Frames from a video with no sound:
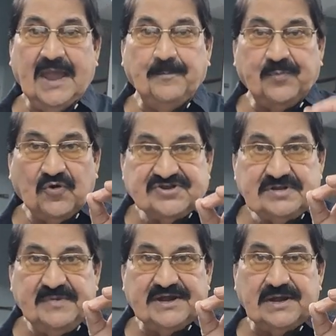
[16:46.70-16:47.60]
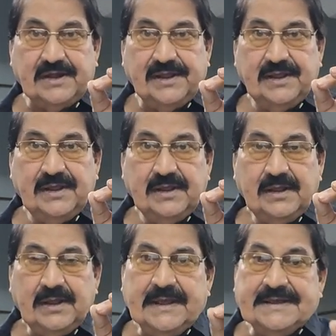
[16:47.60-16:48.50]
Approximately
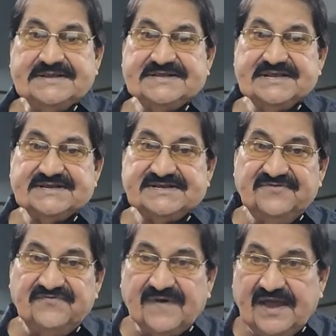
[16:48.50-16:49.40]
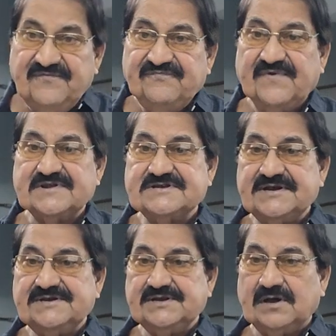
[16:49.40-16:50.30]

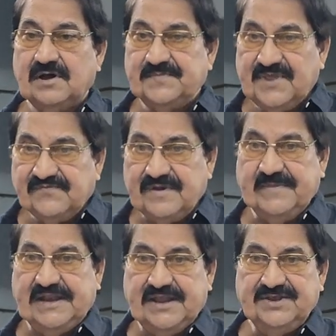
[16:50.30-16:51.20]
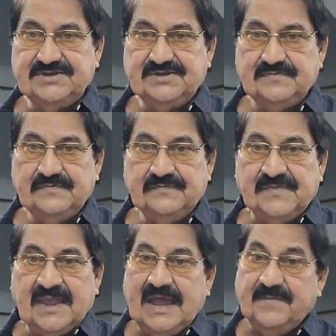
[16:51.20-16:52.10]
65% of the families
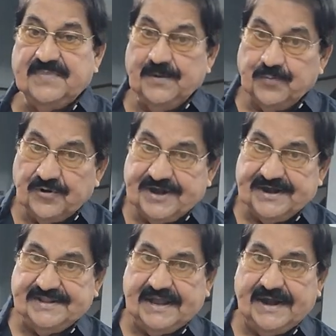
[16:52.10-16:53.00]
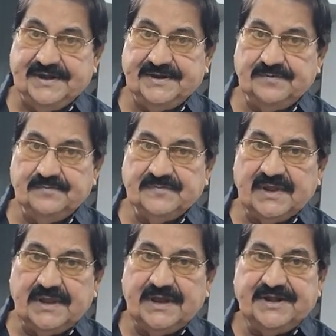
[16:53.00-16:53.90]
have reported that
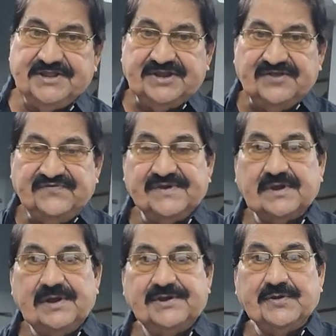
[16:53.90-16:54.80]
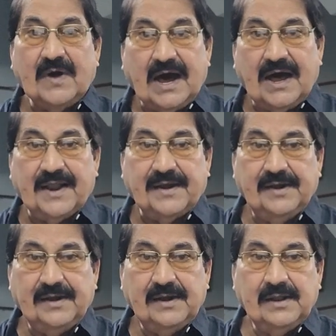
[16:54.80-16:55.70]
it is difficult to
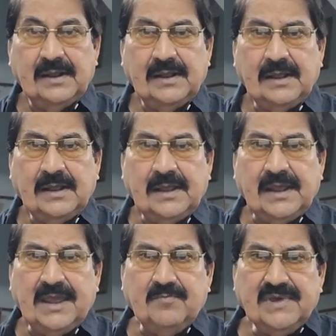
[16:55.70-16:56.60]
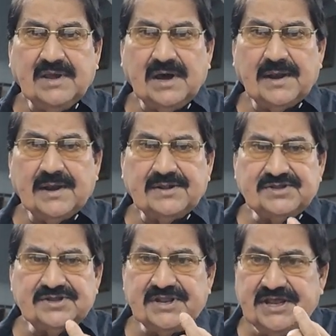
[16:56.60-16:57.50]
earn a
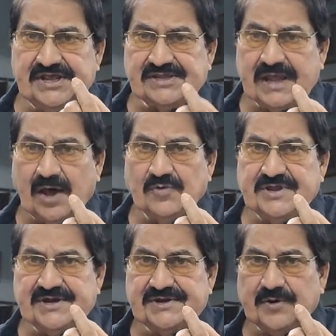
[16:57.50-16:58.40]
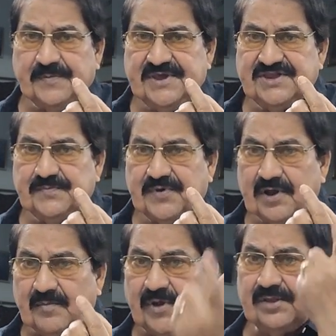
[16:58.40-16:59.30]
meager 3,000 rupees
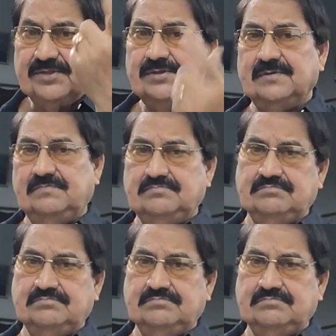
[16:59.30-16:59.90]
per month.